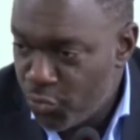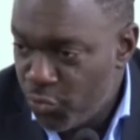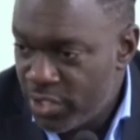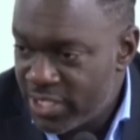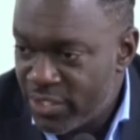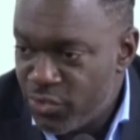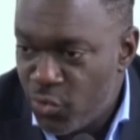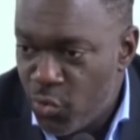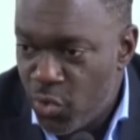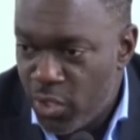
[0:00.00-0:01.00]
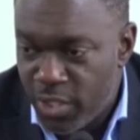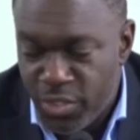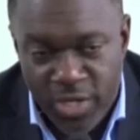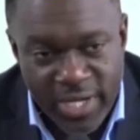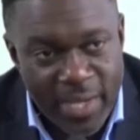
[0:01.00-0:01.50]
to rules that
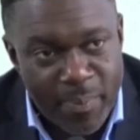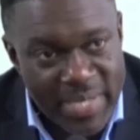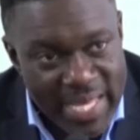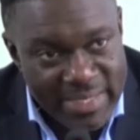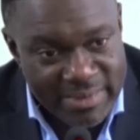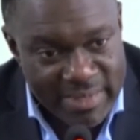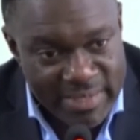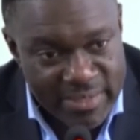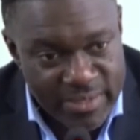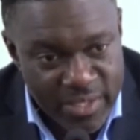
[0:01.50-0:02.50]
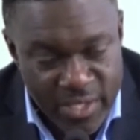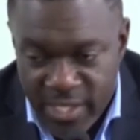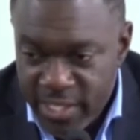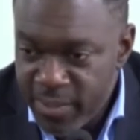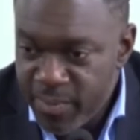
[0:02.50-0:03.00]
no longer apply to
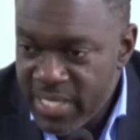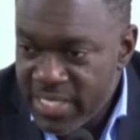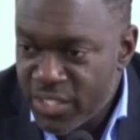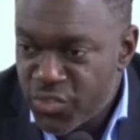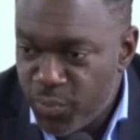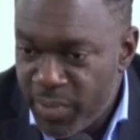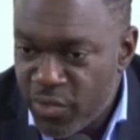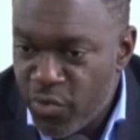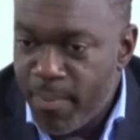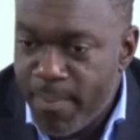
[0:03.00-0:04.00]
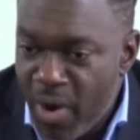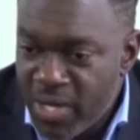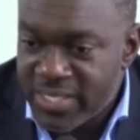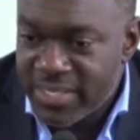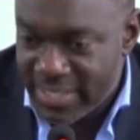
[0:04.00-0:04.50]
us. It means that Tobago
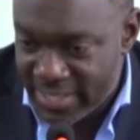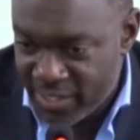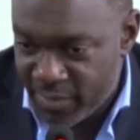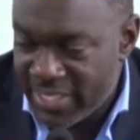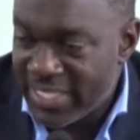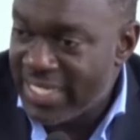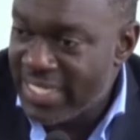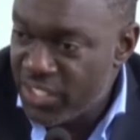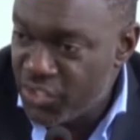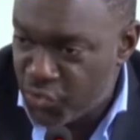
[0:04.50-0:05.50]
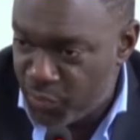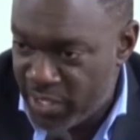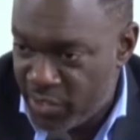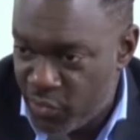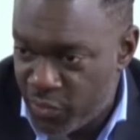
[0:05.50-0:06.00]
must determine
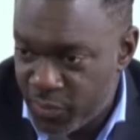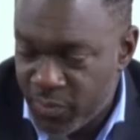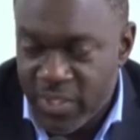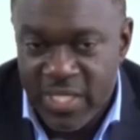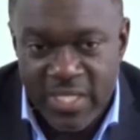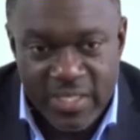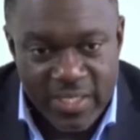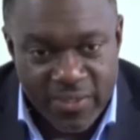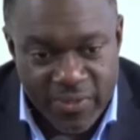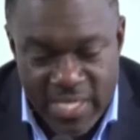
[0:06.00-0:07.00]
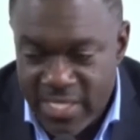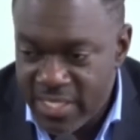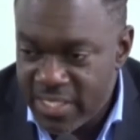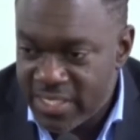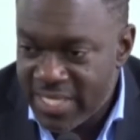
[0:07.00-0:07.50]
in Tobago the
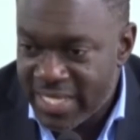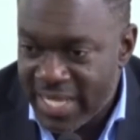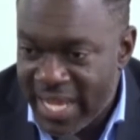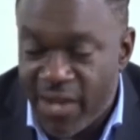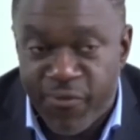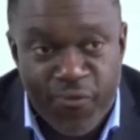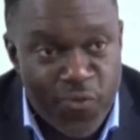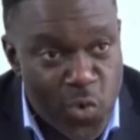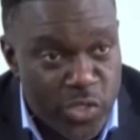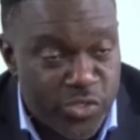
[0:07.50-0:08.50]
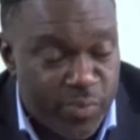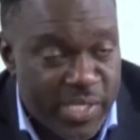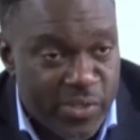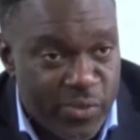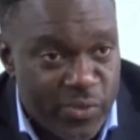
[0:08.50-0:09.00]
things that are
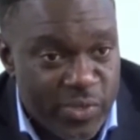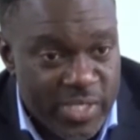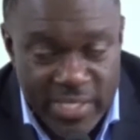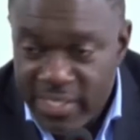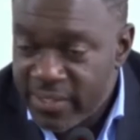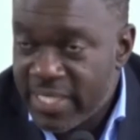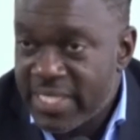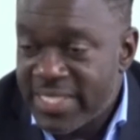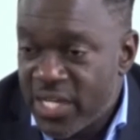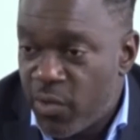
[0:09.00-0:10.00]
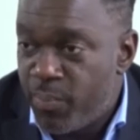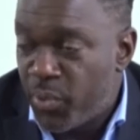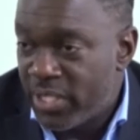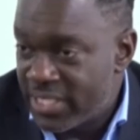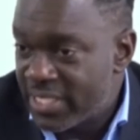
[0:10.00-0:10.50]
for Tobago, things
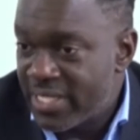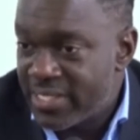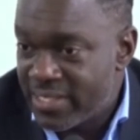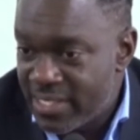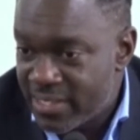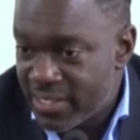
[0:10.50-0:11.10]
like our political